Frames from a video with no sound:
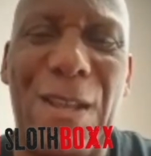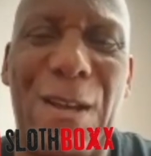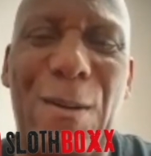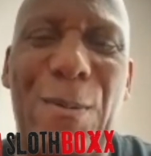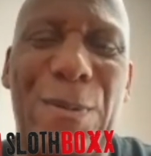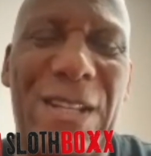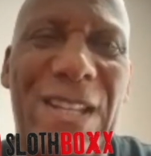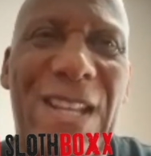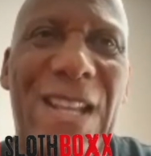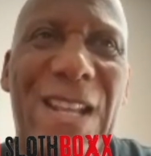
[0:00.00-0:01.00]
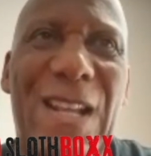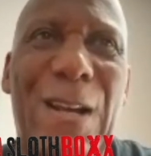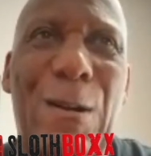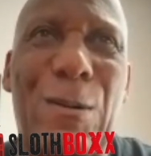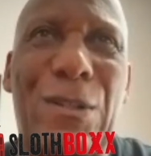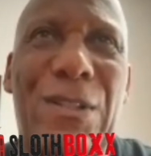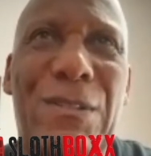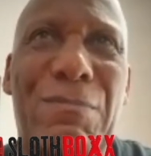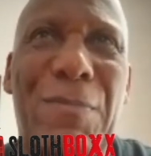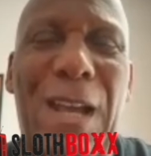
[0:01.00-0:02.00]
I mean, I
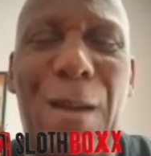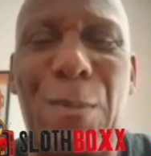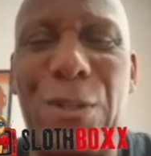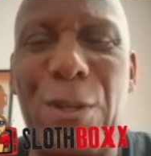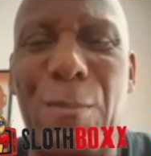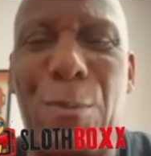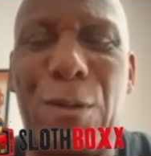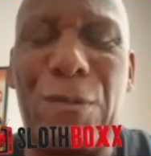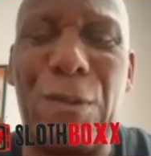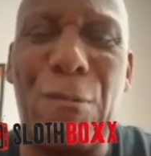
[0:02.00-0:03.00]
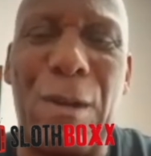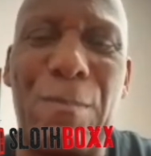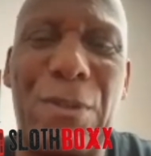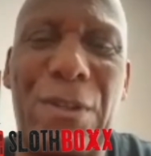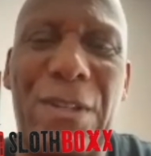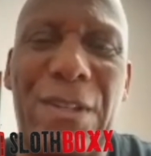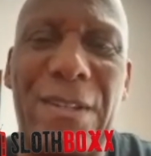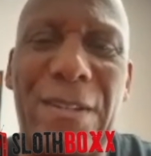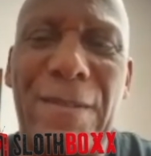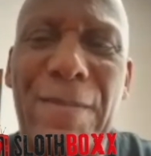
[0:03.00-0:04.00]
was amateur boxer at the Repton,
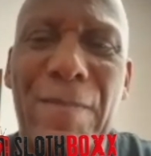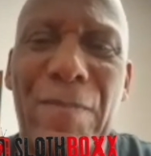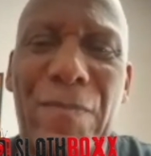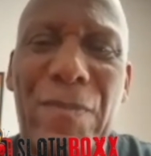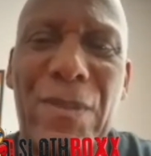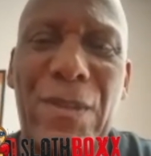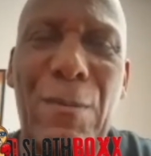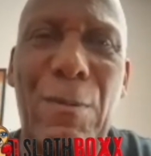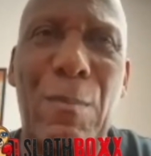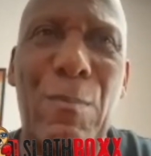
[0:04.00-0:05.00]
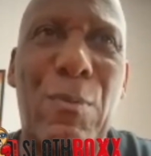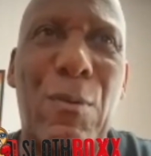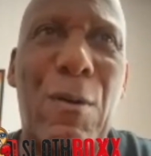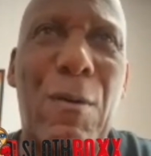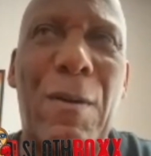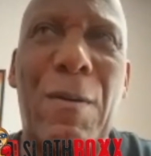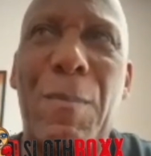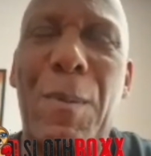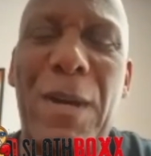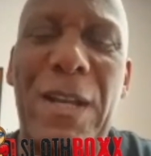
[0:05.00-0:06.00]
went pro.
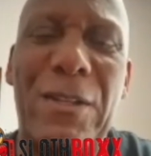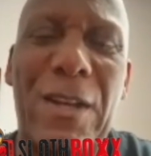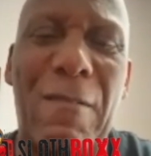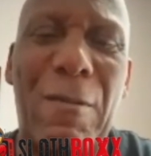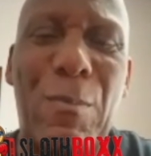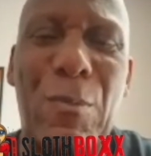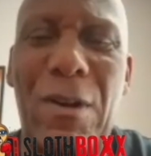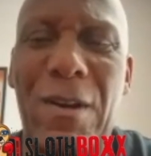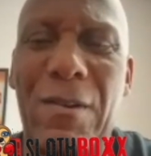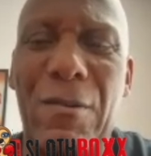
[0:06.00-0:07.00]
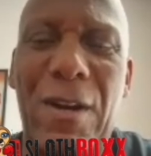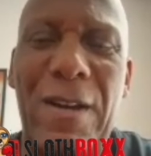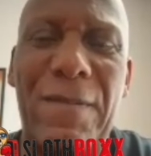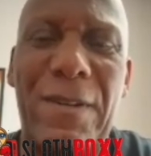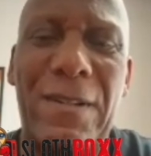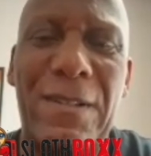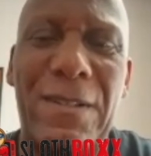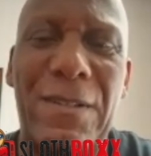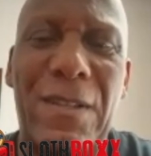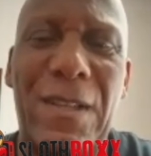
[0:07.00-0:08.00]
My manager, Harry Griver,
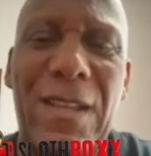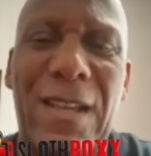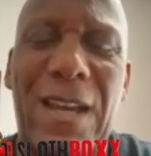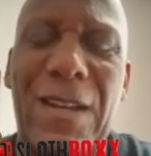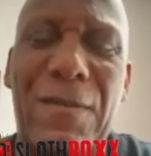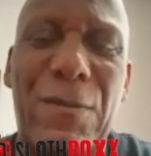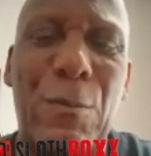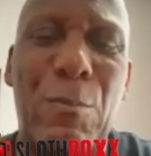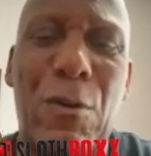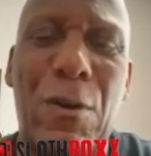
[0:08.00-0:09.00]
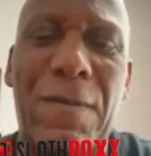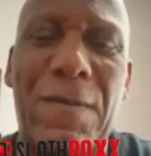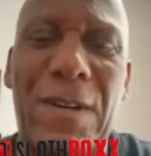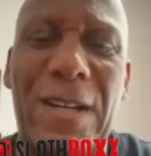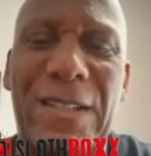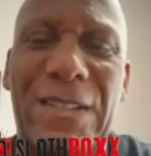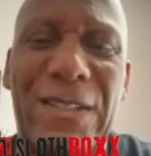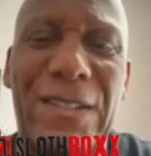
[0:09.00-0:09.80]
had a few pro fights.